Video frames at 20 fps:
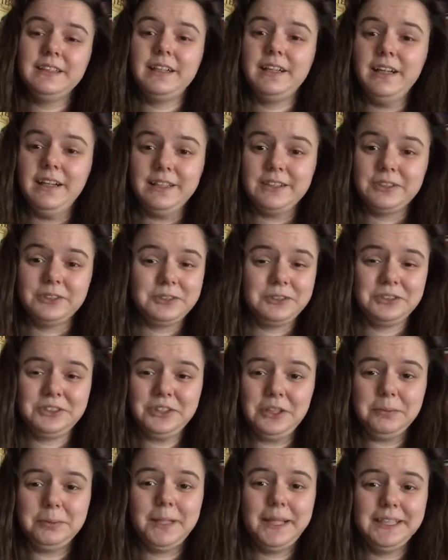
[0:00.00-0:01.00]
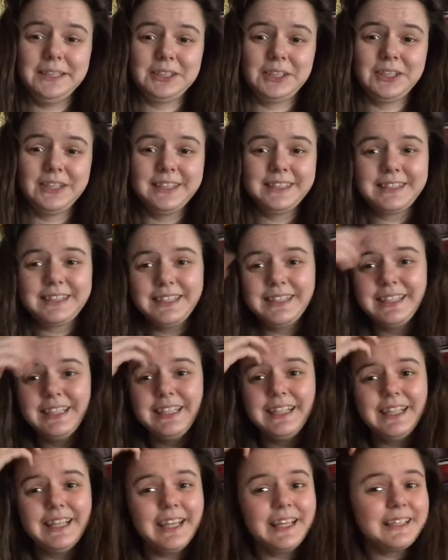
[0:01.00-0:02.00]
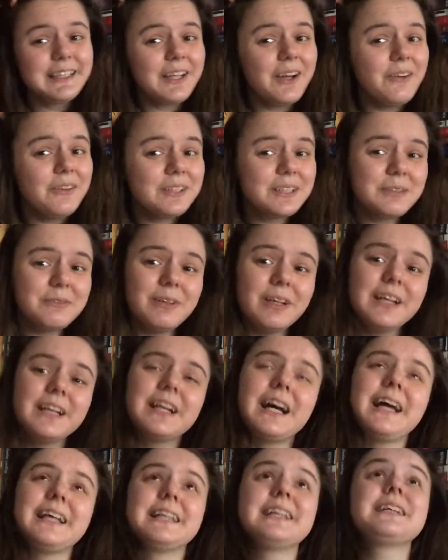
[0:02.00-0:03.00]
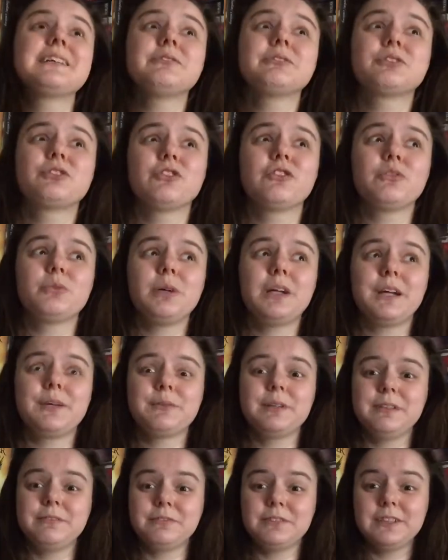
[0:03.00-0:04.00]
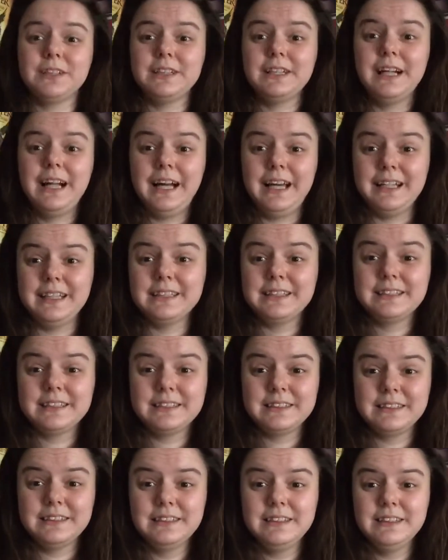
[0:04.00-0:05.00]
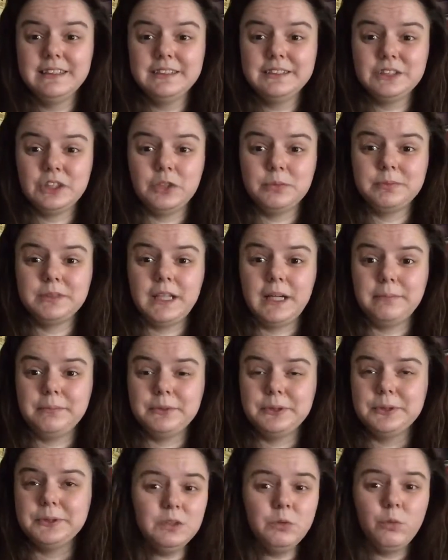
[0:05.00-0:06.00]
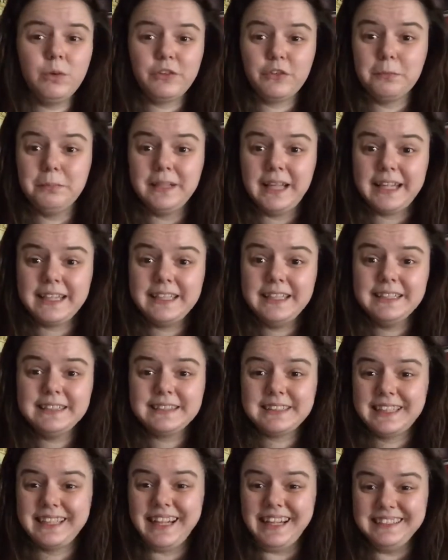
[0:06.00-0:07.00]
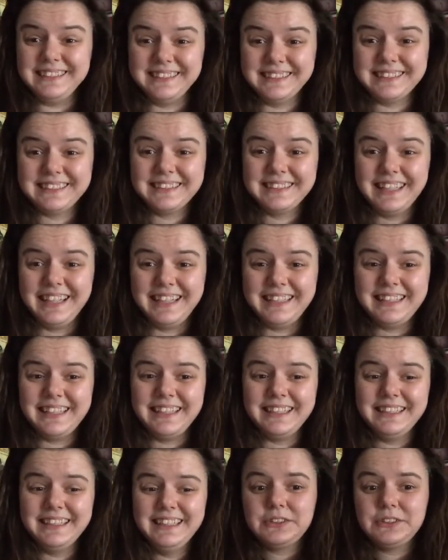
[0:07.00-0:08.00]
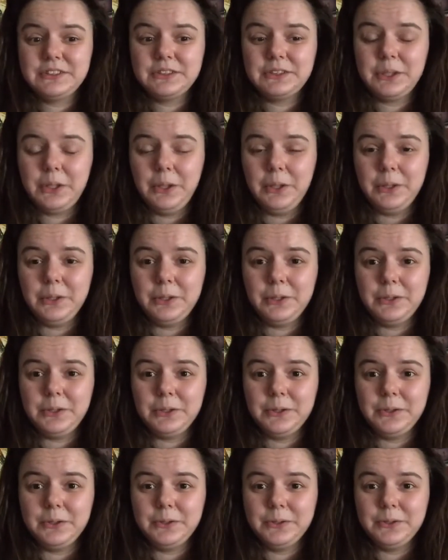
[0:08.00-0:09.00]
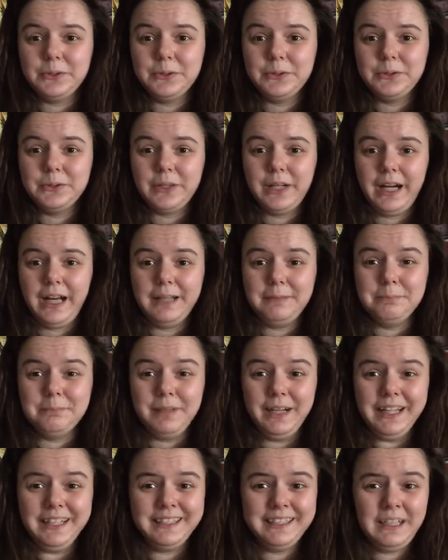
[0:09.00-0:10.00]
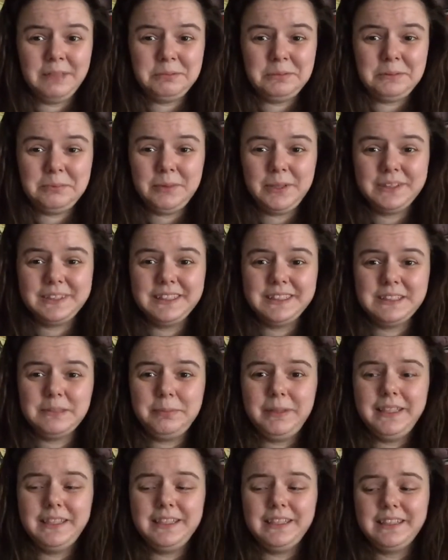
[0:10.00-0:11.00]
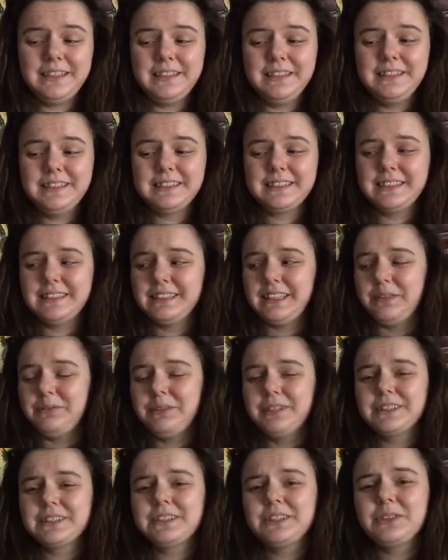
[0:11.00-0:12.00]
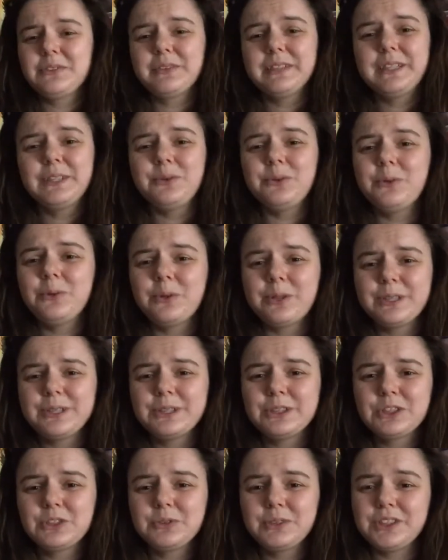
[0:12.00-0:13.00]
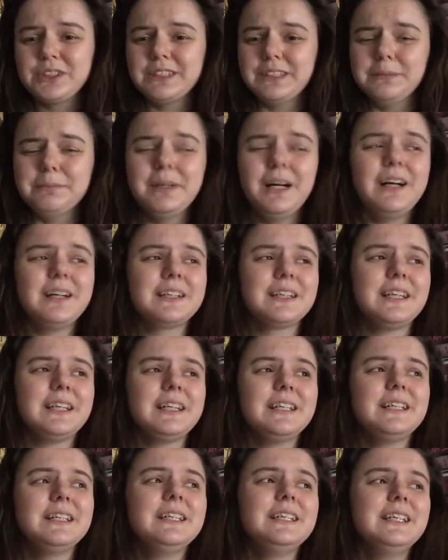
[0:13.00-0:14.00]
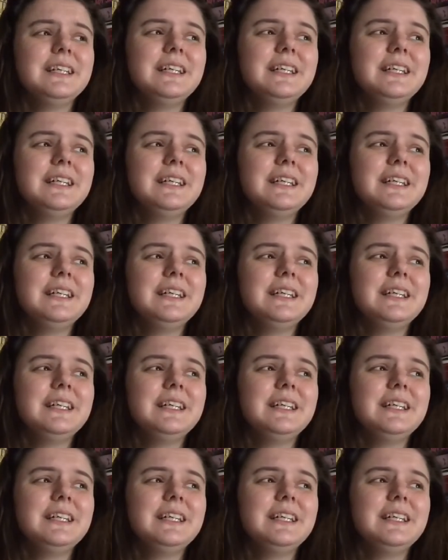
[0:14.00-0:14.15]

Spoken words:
100 or so pages, and the only one, I think, which is what I read for the last Tome Topple, was Blankets, and I didn't like it. So I might not be participating in this, because I was gonna read Orange, which is a manga,